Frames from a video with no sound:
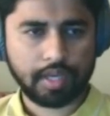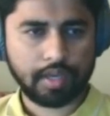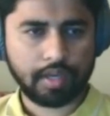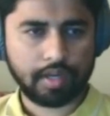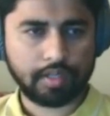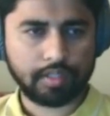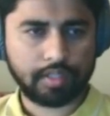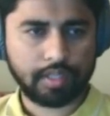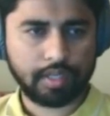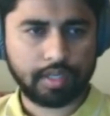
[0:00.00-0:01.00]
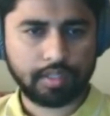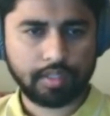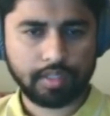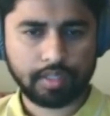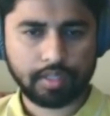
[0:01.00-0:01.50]
And then
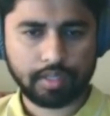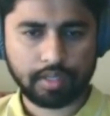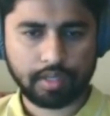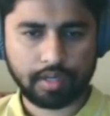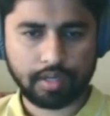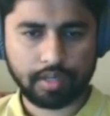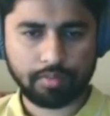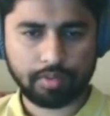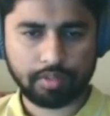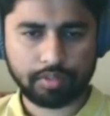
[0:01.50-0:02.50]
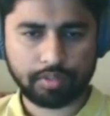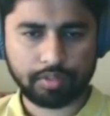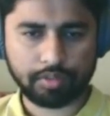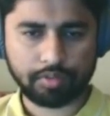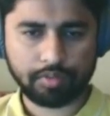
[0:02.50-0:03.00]
I want
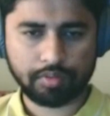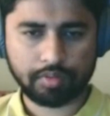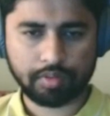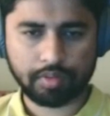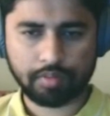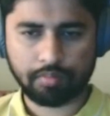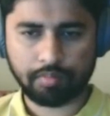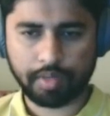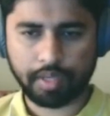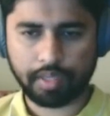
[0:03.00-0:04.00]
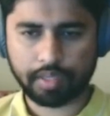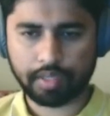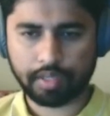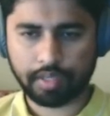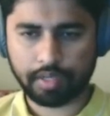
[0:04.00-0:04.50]
to make
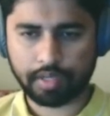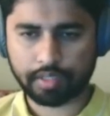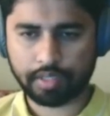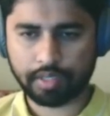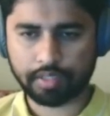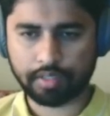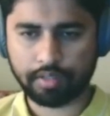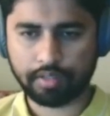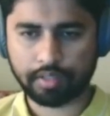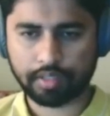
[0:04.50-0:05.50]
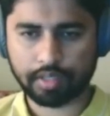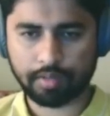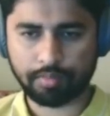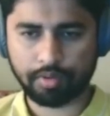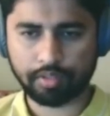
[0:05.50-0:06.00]
a rectangle
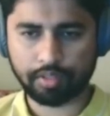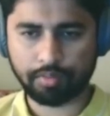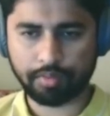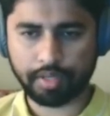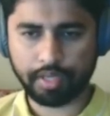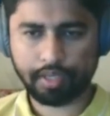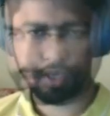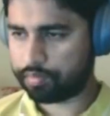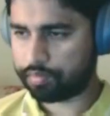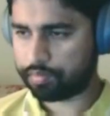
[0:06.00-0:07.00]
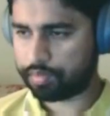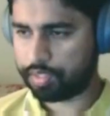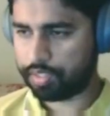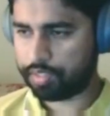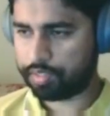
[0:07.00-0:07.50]
come all the way.
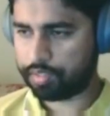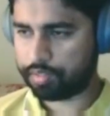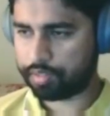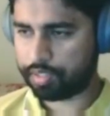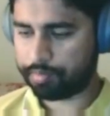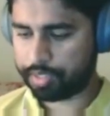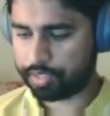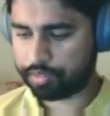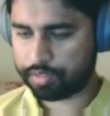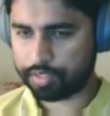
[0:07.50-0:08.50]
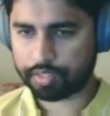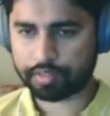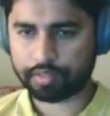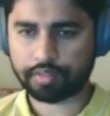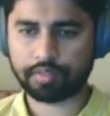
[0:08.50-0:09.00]
It is given as
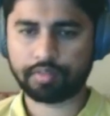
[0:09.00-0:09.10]
6.